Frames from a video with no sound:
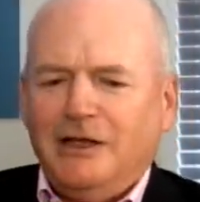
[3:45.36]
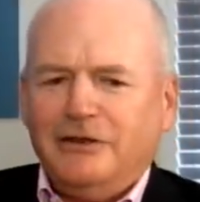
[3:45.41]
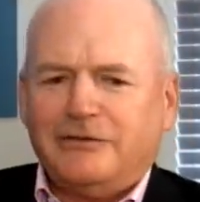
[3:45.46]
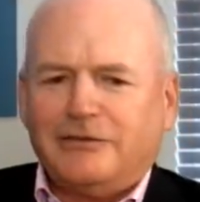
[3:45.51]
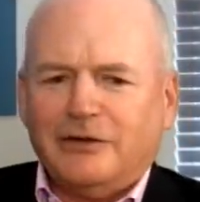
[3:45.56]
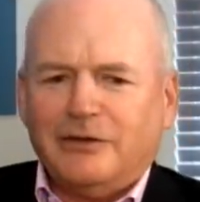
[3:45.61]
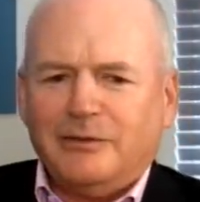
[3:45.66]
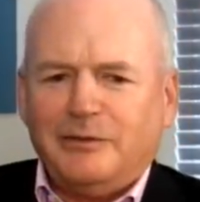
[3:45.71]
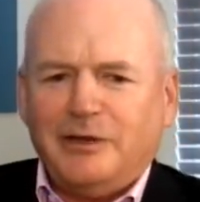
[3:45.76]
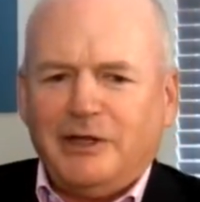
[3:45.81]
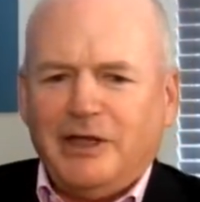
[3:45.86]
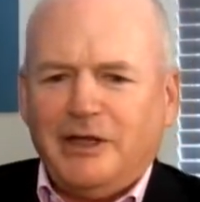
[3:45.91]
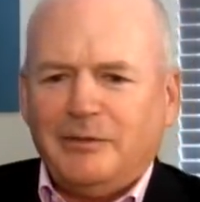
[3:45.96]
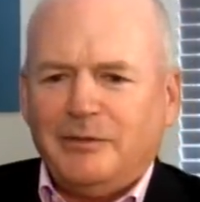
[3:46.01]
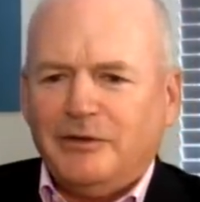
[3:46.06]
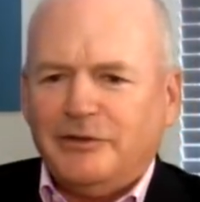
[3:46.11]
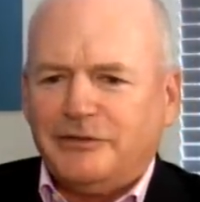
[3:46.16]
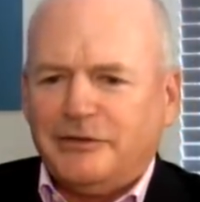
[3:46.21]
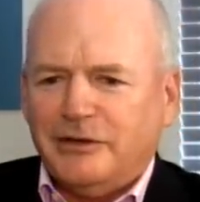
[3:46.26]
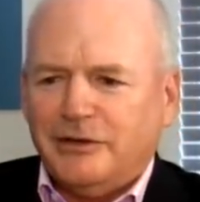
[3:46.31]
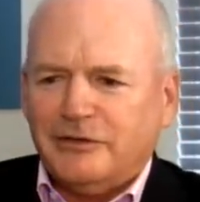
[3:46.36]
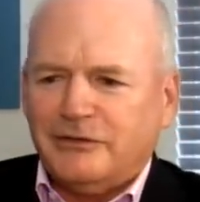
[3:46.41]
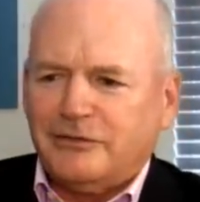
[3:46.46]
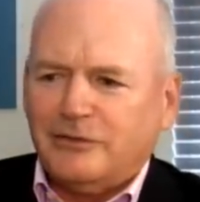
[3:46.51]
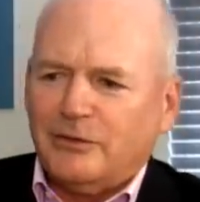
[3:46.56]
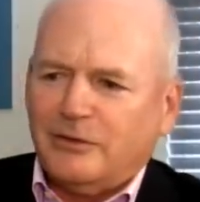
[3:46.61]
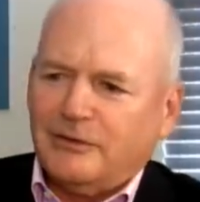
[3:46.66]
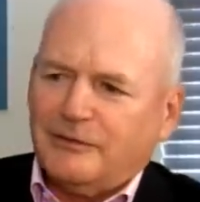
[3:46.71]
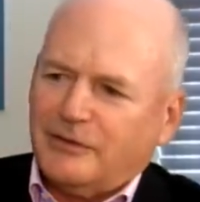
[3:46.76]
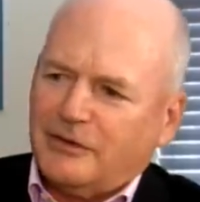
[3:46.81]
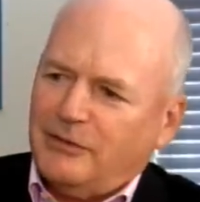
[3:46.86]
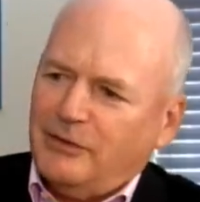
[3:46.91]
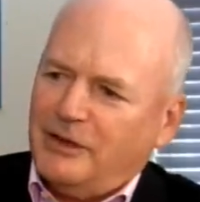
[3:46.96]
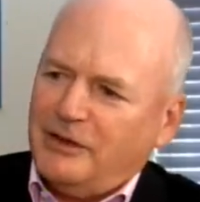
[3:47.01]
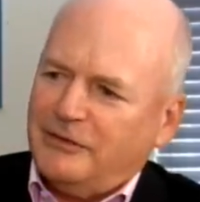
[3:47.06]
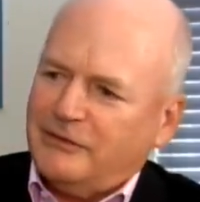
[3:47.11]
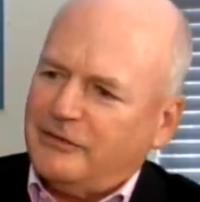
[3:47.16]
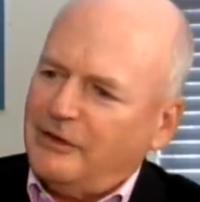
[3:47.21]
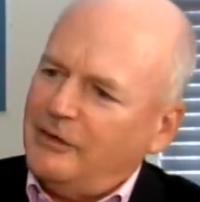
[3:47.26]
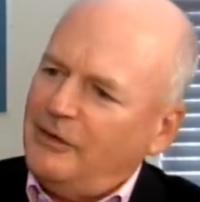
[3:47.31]
So to be able to sort of
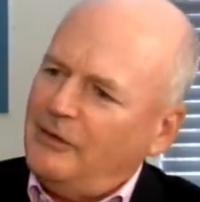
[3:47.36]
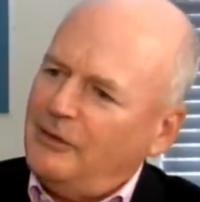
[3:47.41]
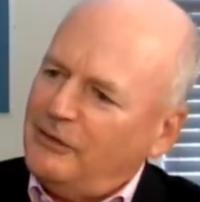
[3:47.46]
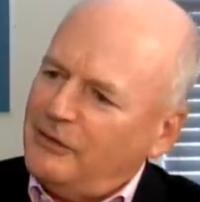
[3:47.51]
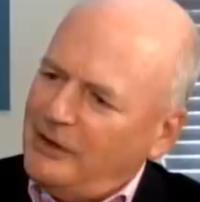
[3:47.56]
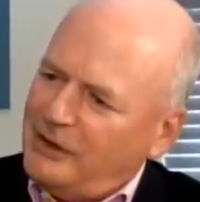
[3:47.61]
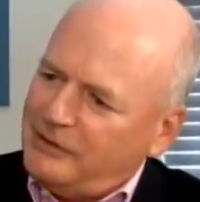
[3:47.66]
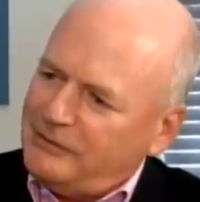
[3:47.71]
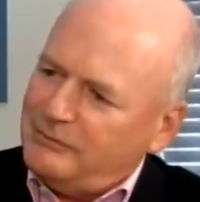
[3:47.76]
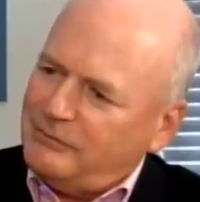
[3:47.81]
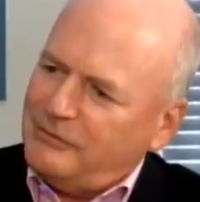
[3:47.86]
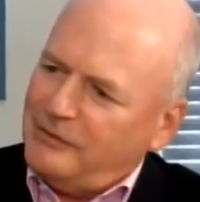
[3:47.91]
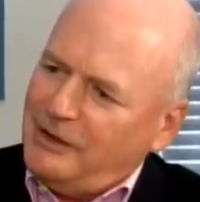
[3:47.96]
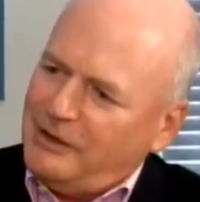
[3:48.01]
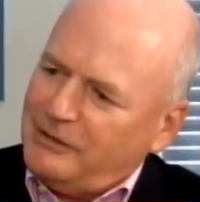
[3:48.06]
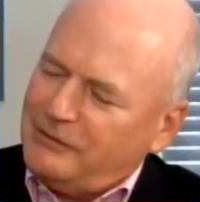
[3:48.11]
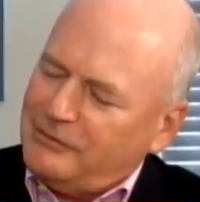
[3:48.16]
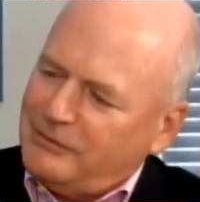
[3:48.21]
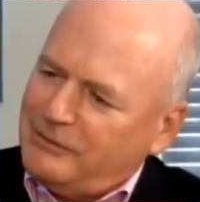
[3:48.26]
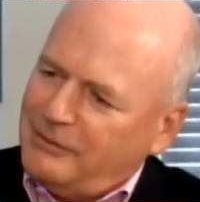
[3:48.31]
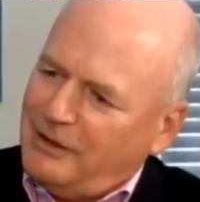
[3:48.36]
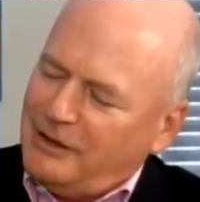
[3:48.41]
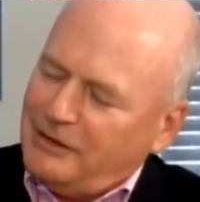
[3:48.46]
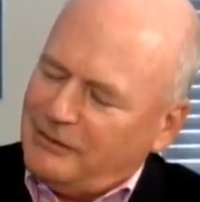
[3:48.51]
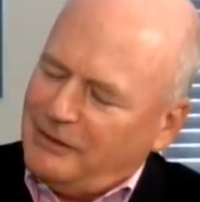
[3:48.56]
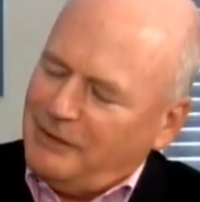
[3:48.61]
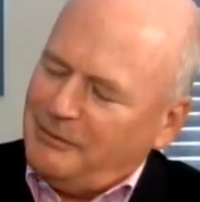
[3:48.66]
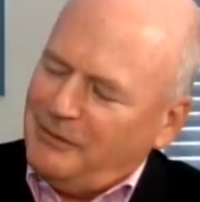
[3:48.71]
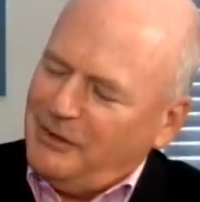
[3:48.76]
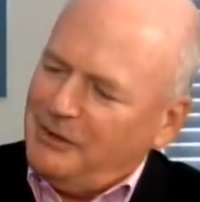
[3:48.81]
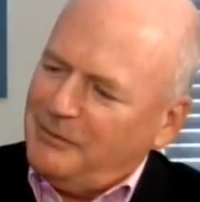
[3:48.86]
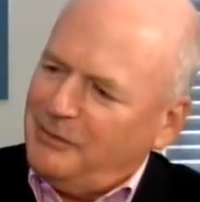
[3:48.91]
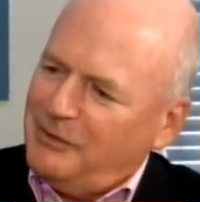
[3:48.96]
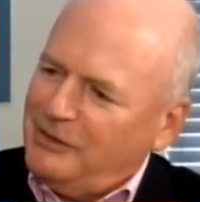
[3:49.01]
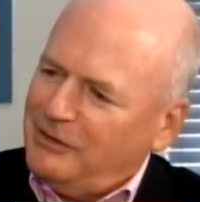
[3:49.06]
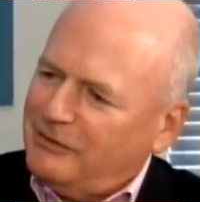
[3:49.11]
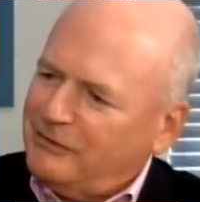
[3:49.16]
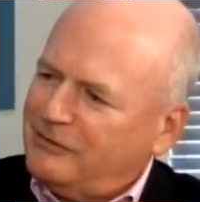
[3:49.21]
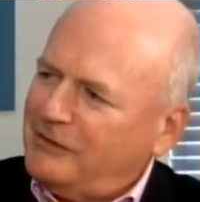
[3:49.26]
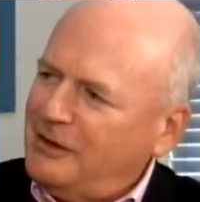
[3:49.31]
equate and say, oh, that, that, that, that might
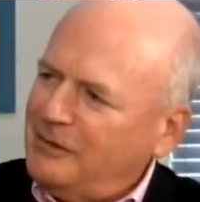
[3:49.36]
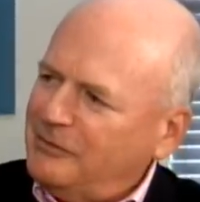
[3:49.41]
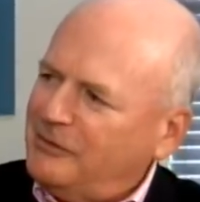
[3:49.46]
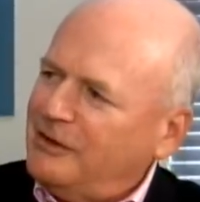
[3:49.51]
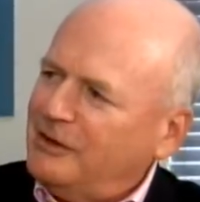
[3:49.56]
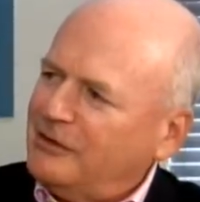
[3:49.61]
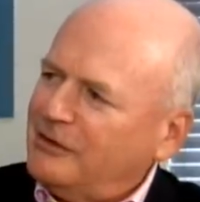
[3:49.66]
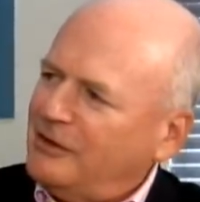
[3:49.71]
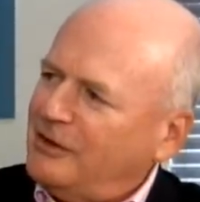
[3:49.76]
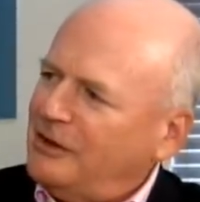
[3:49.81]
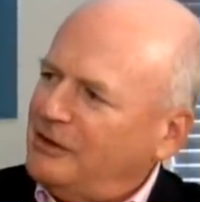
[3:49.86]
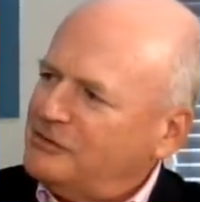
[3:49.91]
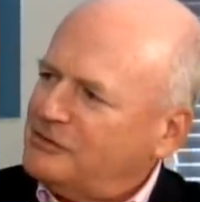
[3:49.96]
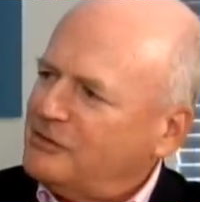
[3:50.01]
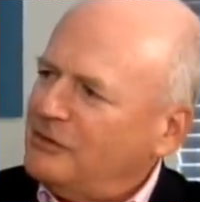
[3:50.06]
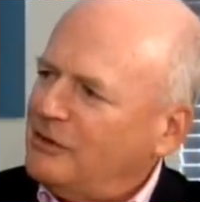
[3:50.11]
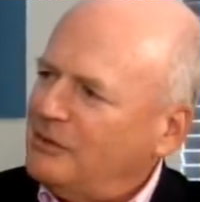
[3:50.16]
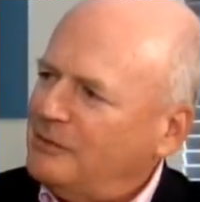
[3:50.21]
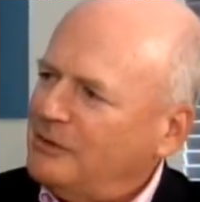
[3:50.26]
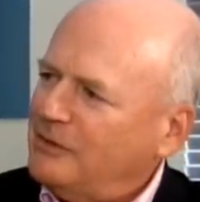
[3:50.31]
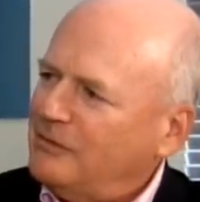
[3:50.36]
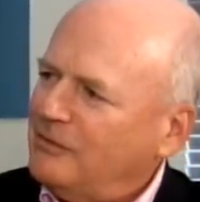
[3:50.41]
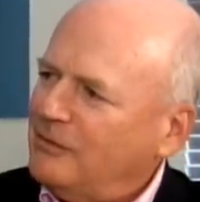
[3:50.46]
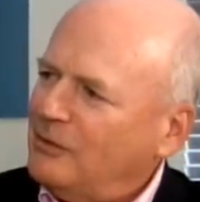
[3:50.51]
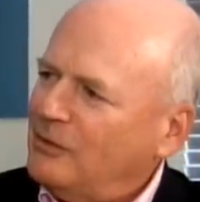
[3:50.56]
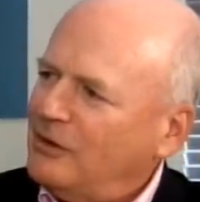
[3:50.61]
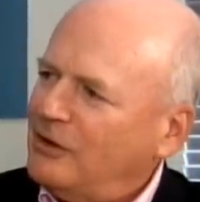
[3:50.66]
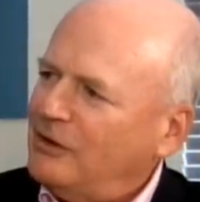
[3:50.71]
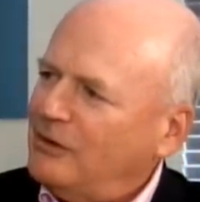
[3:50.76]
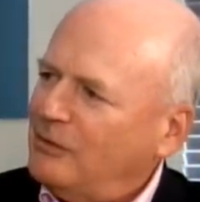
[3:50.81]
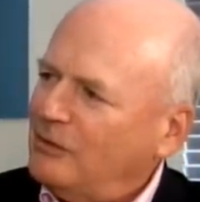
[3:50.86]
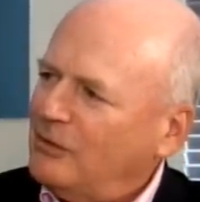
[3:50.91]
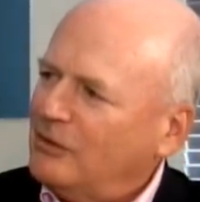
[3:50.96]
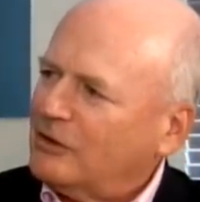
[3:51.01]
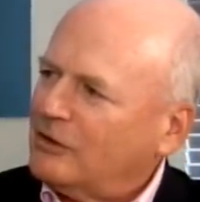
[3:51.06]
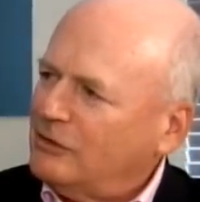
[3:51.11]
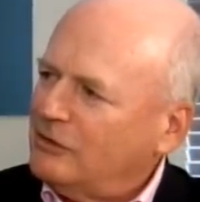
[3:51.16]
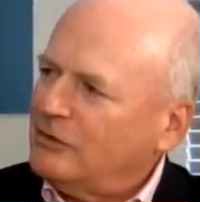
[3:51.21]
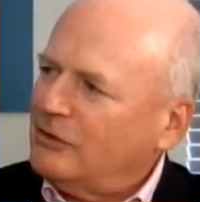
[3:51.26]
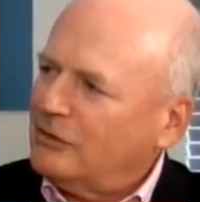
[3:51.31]
be the same thing that I saw before
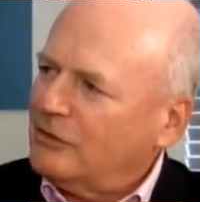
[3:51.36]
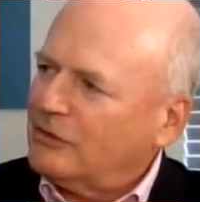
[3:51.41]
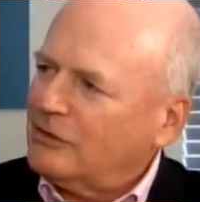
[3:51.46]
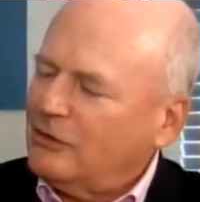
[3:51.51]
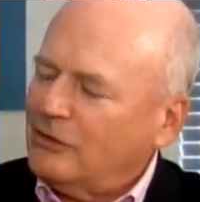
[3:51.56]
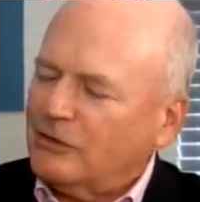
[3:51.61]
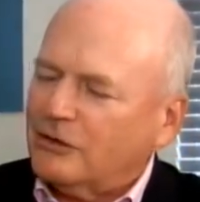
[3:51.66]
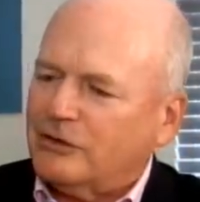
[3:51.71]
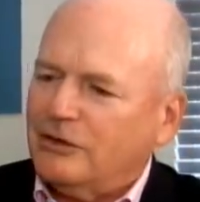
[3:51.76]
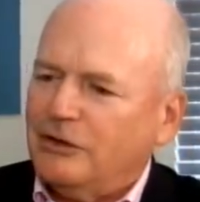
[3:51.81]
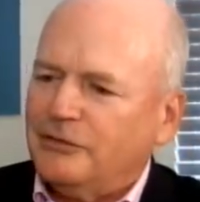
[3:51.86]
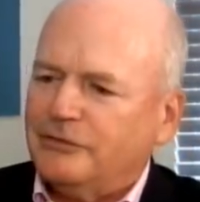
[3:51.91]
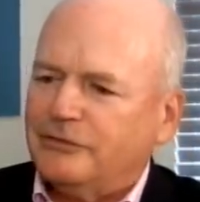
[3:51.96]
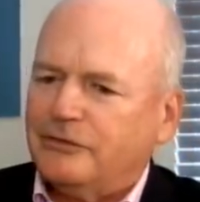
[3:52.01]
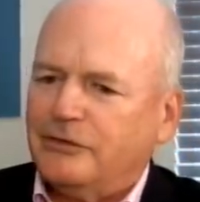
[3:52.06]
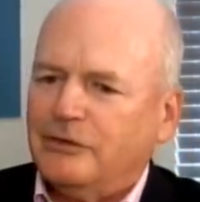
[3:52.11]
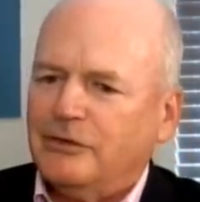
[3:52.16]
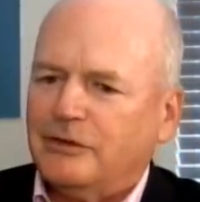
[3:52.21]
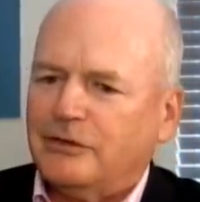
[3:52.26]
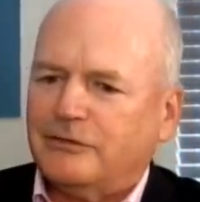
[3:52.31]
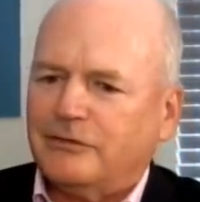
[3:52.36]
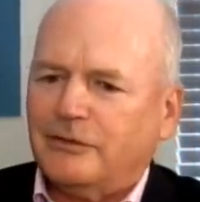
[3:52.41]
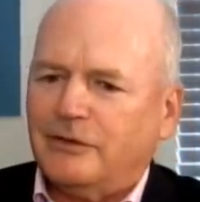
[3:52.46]
or, or, or close to it.